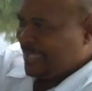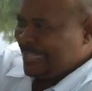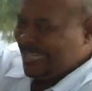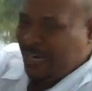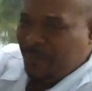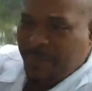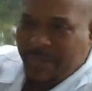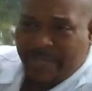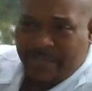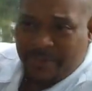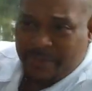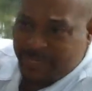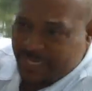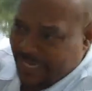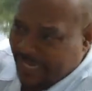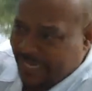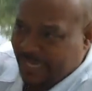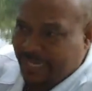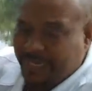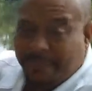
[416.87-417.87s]
Now, I
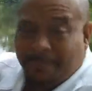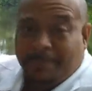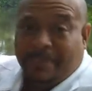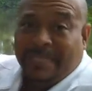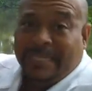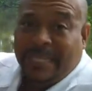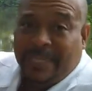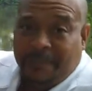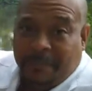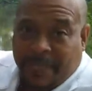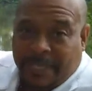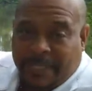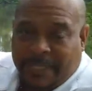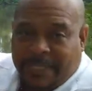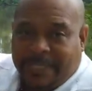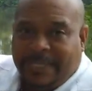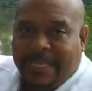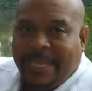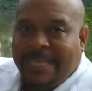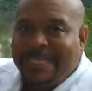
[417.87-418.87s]
understand, believe me,
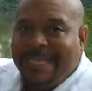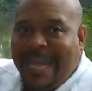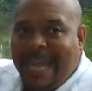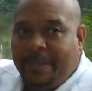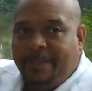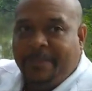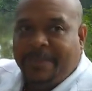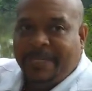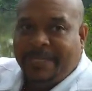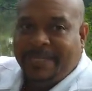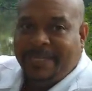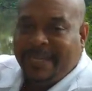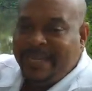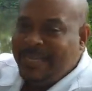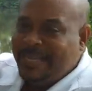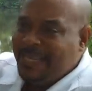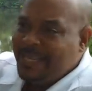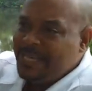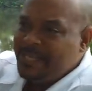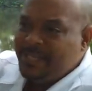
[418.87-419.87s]
that things happen, and
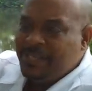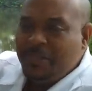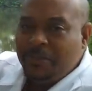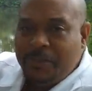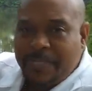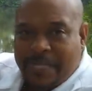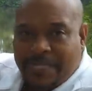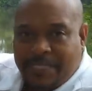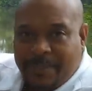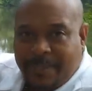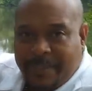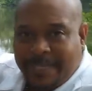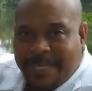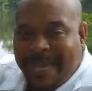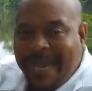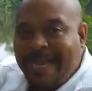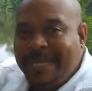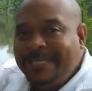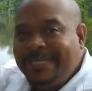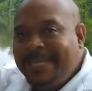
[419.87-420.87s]
in the New Testament,
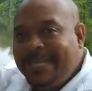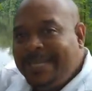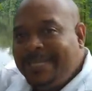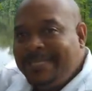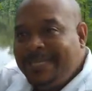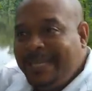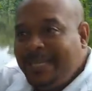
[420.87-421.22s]
God does